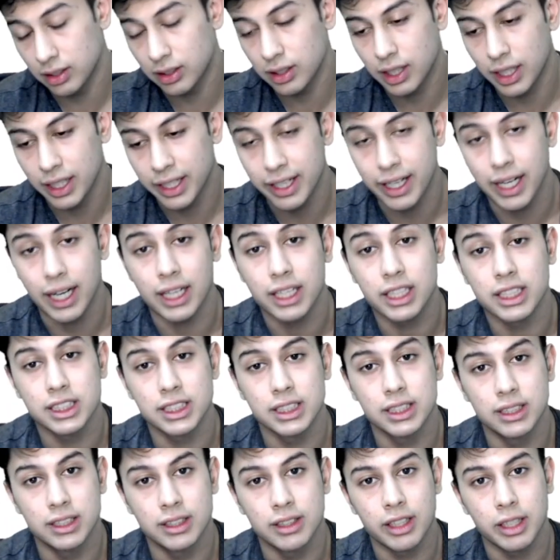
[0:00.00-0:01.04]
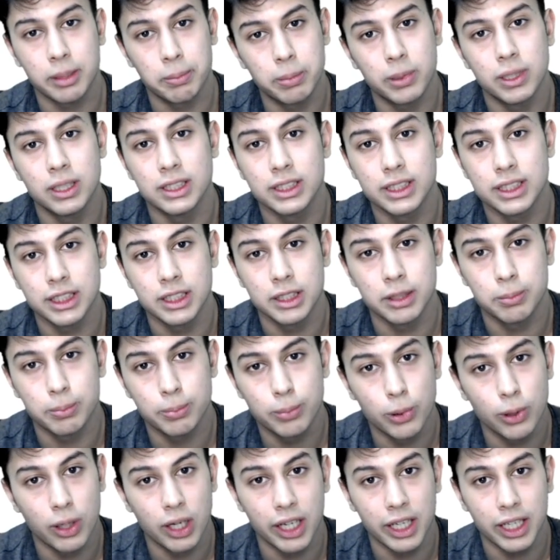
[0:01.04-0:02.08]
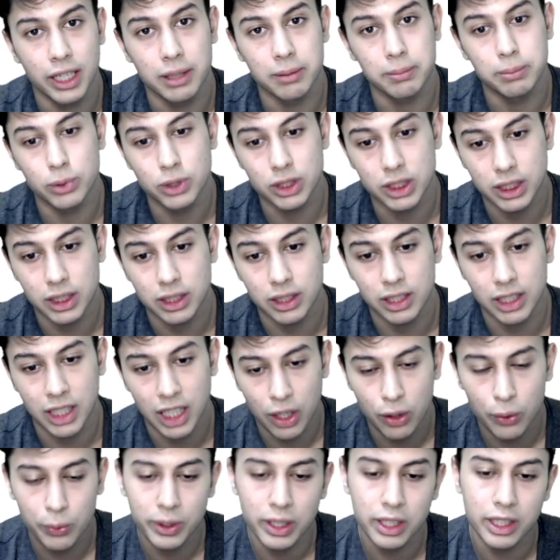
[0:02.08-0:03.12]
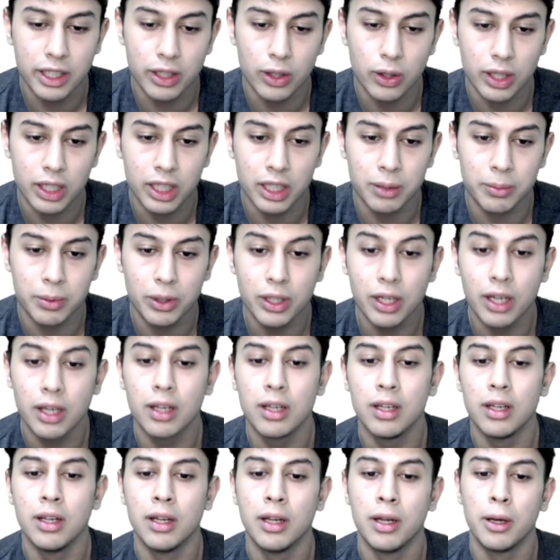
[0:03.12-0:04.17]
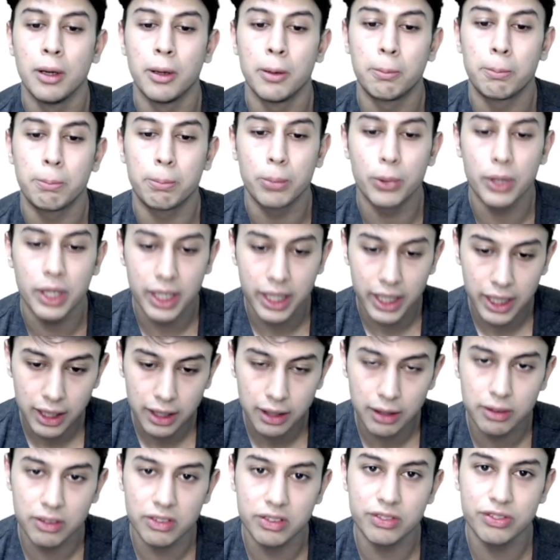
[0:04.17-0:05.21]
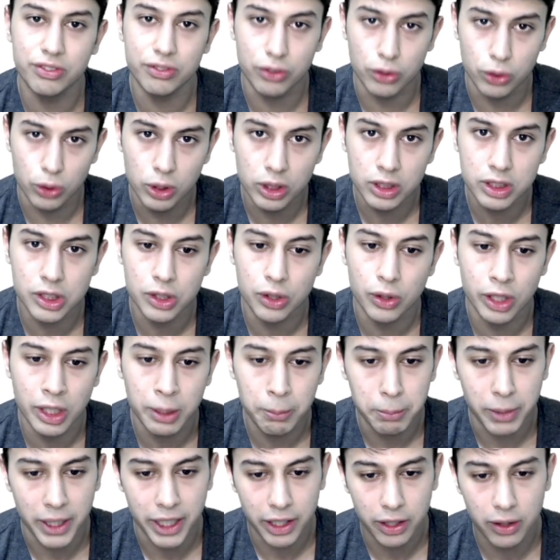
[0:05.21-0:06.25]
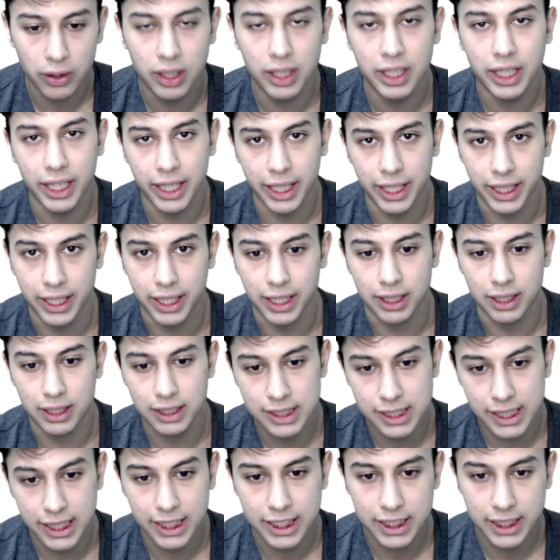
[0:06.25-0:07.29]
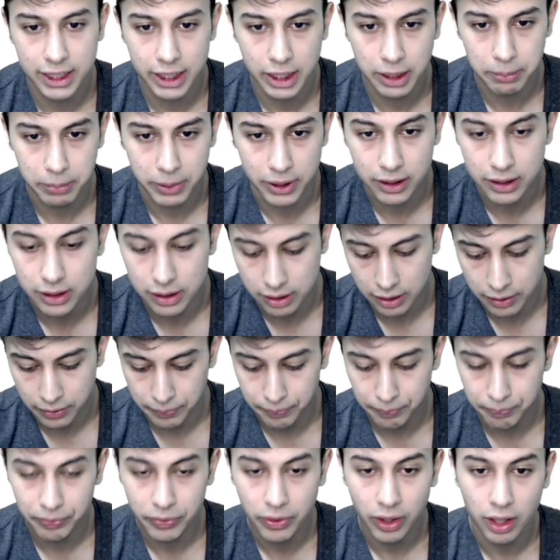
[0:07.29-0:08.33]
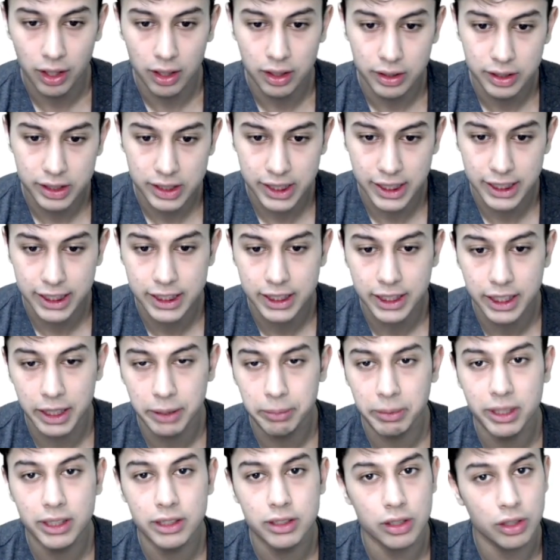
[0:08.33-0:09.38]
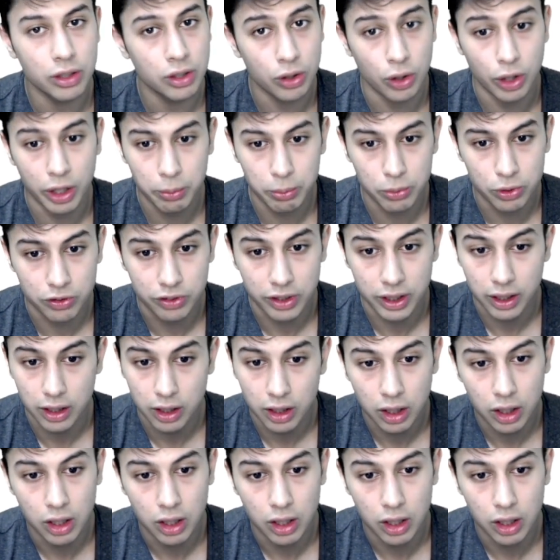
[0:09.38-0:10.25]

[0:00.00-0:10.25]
attraction, repulsion, pulling, pushing. Now we are talking about putting force on a particular area, a stationary piece. Stationary means not moving.